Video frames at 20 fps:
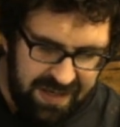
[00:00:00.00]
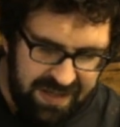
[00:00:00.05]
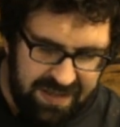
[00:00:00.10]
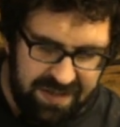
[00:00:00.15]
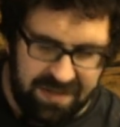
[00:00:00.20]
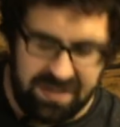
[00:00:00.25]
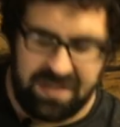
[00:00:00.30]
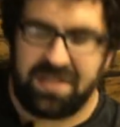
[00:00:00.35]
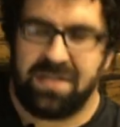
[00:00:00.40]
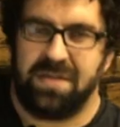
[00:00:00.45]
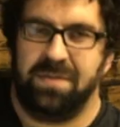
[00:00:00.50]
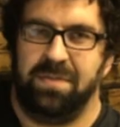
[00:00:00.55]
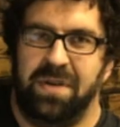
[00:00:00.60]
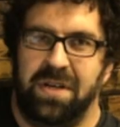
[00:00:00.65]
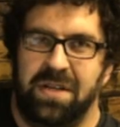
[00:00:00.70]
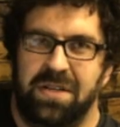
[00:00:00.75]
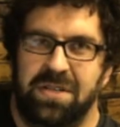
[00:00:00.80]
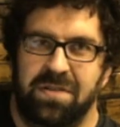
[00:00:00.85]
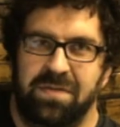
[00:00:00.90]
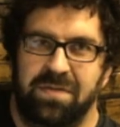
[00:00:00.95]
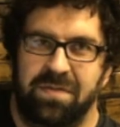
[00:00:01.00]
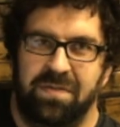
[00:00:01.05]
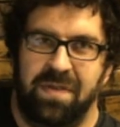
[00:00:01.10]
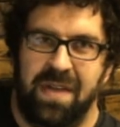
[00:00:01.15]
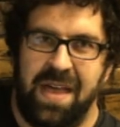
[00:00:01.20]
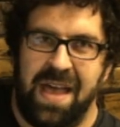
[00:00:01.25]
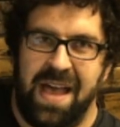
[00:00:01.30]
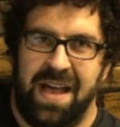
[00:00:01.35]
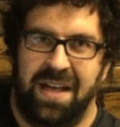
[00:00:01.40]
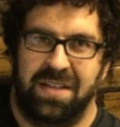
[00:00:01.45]
they're just a bunch of
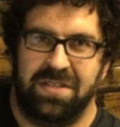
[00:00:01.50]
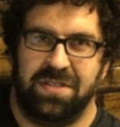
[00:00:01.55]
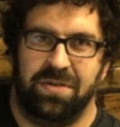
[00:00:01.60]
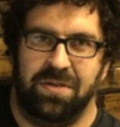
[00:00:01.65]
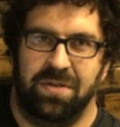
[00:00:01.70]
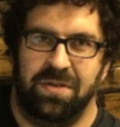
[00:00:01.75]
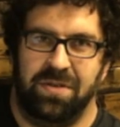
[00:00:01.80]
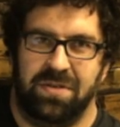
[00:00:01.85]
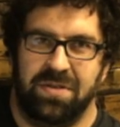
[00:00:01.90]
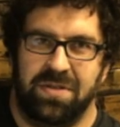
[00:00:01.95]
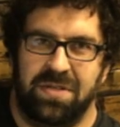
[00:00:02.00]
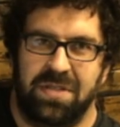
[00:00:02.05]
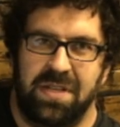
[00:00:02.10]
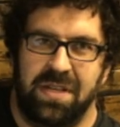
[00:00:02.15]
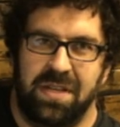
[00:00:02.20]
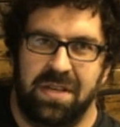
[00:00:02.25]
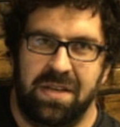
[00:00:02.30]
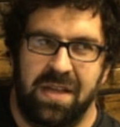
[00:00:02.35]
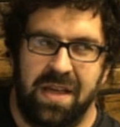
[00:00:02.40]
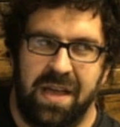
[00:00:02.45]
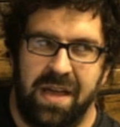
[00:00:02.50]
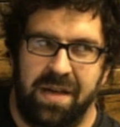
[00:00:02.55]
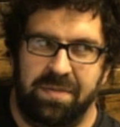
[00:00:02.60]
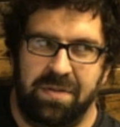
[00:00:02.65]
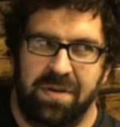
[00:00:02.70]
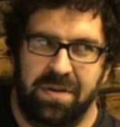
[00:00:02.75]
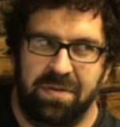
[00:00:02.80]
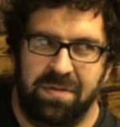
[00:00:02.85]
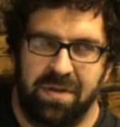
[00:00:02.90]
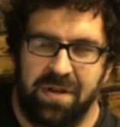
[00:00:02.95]
assholes that
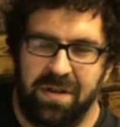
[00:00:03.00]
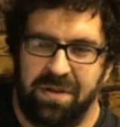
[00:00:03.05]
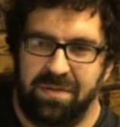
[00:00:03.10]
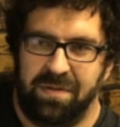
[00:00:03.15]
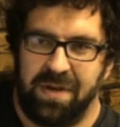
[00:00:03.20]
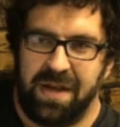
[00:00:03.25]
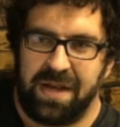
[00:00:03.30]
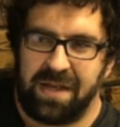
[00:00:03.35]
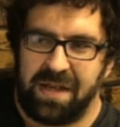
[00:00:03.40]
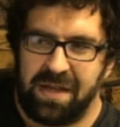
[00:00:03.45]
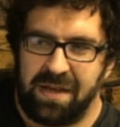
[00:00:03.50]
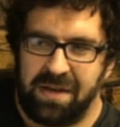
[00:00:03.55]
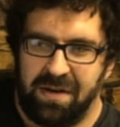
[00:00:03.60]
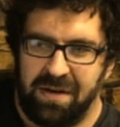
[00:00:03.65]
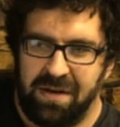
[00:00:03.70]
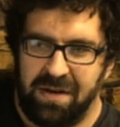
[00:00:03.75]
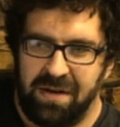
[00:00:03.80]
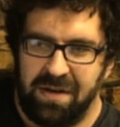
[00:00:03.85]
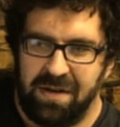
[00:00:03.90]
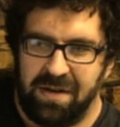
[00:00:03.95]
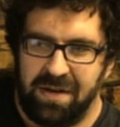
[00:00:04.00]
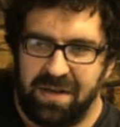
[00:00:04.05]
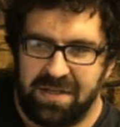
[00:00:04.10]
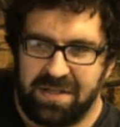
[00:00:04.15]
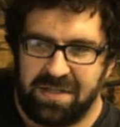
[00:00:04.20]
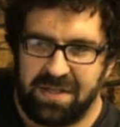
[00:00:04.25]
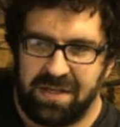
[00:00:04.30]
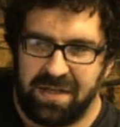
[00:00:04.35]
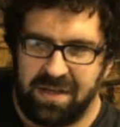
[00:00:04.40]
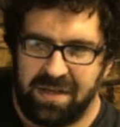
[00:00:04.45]
happen to run a wrecking yard.
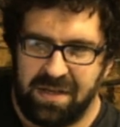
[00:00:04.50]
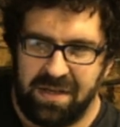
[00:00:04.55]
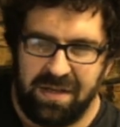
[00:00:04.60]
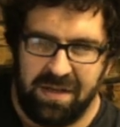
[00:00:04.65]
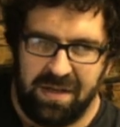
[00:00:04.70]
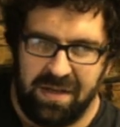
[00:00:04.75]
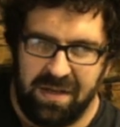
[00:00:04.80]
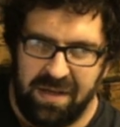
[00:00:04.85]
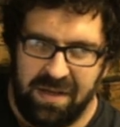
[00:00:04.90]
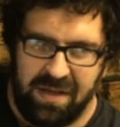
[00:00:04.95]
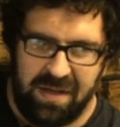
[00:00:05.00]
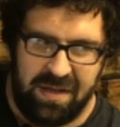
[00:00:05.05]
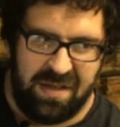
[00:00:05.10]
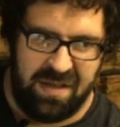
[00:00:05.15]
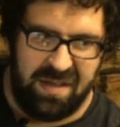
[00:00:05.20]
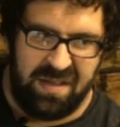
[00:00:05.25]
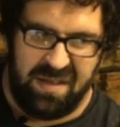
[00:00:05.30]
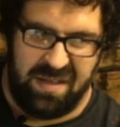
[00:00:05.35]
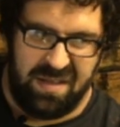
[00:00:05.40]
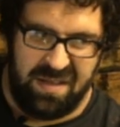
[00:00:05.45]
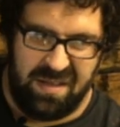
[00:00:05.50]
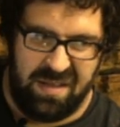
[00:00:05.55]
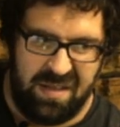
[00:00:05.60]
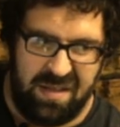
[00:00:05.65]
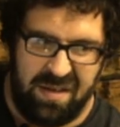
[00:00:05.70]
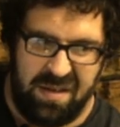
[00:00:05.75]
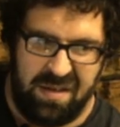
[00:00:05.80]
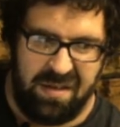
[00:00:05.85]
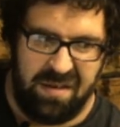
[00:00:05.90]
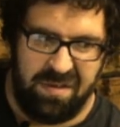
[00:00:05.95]
It's like,
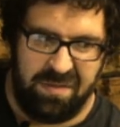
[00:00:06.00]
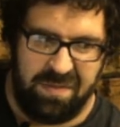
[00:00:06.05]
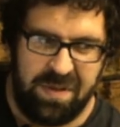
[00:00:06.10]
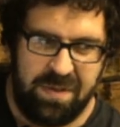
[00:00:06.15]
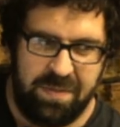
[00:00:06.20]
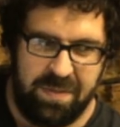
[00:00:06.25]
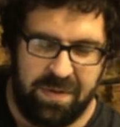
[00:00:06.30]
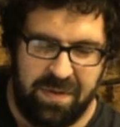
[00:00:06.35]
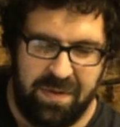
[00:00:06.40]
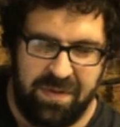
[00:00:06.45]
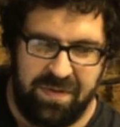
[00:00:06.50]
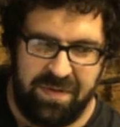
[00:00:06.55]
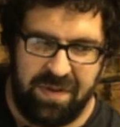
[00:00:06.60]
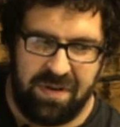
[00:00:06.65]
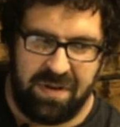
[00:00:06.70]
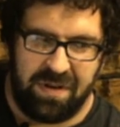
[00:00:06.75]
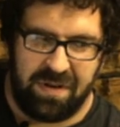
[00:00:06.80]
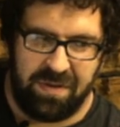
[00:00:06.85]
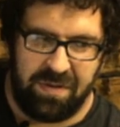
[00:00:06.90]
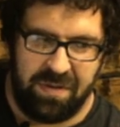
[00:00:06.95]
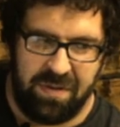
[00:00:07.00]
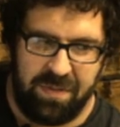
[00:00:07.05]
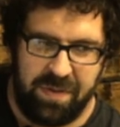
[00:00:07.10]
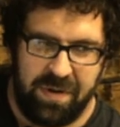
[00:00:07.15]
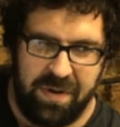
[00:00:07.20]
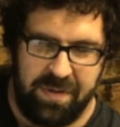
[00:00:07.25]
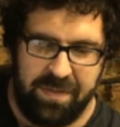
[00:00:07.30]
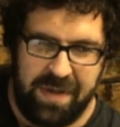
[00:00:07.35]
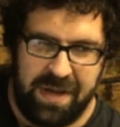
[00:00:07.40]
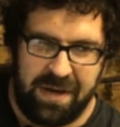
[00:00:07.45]
I don't know, people refer to
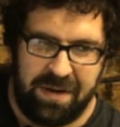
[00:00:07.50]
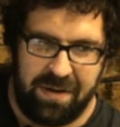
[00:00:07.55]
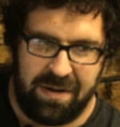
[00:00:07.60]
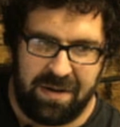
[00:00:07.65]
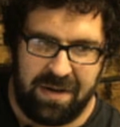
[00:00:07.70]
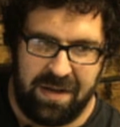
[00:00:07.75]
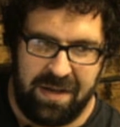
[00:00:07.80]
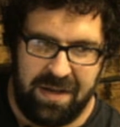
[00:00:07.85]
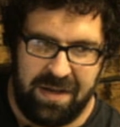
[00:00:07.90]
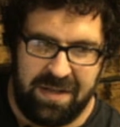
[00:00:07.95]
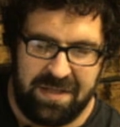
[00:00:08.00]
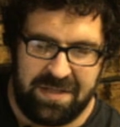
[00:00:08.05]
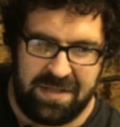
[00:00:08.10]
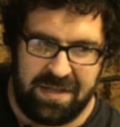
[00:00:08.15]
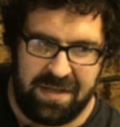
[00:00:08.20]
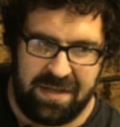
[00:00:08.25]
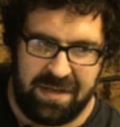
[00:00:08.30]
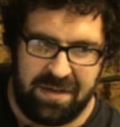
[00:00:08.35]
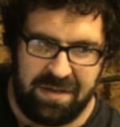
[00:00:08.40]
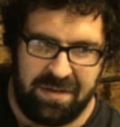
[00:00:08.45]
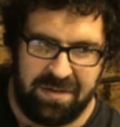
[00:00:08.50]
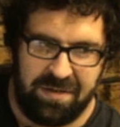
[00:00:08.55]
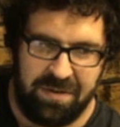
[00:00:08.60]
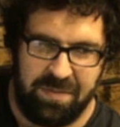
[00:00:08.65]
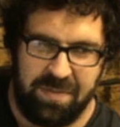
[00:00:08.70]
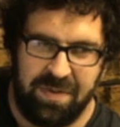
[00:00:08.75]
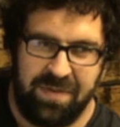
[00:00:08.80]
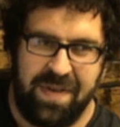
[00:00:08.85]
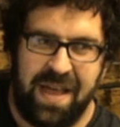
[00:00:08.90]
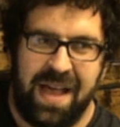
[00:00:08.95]
corporate America as a
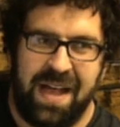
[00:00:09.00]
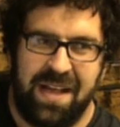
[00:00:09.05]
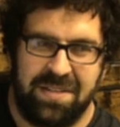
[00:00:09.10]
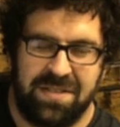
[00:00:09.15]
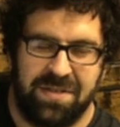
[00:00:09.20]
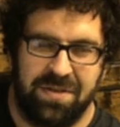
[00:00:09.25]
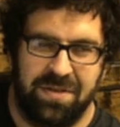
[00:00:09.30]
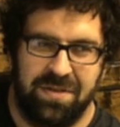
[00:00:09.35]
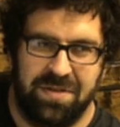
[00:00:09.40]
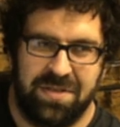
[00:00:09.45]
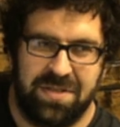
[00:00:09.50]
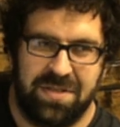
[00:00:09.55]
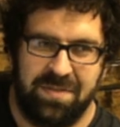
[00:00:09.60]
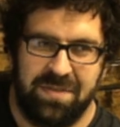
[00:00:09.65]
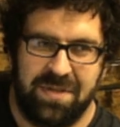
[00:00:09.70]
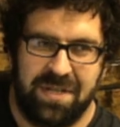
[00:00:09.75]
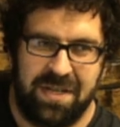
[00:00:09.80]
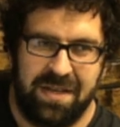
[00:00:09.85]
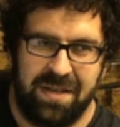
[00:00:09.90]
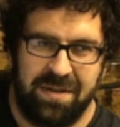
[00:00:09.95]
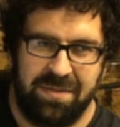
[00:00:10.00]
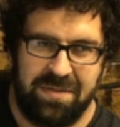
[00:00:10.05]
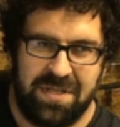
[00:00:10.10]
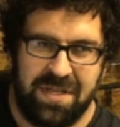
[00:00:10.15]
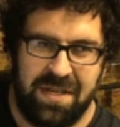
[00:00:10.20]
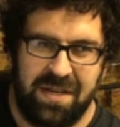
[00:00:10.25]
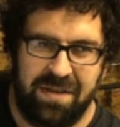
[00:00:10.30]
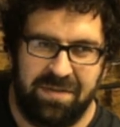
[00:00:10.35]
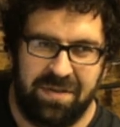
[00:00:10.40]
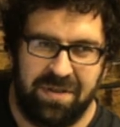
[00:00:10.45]
group of assholes sometimes
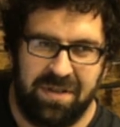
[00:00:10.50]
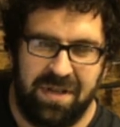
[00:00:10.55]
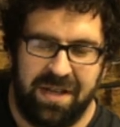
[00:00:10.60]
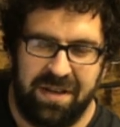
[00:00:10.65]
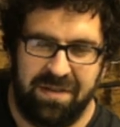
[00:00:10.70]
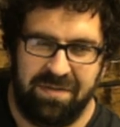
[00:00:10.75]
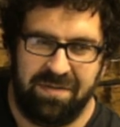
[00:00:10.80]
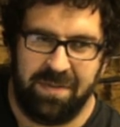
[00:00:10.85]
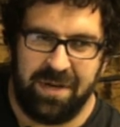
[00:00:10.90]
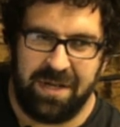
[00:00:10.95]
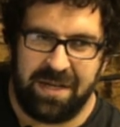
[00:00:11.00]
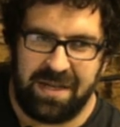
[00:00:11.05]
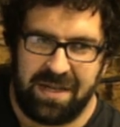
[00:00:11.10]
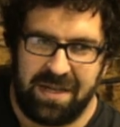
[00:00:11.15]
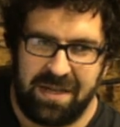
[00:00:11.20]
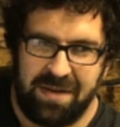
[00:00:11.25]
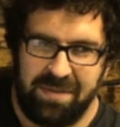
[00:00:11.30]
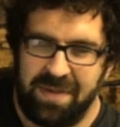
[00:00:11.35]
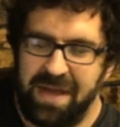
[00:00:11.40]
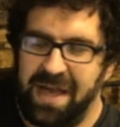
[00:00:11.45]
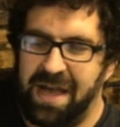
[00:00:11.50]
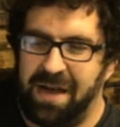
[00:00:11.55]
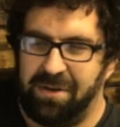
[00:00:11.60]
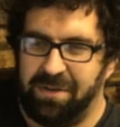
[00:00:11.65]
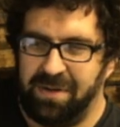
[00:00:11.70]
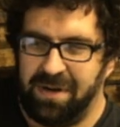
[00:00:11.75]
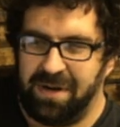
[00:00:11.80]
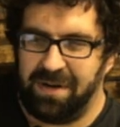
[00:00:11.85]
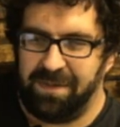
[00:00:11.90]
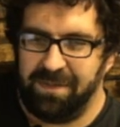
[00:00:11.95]
that have a lot of money and
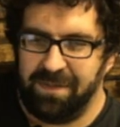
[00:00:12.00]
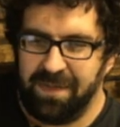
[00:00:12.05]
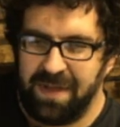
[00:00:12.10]
power.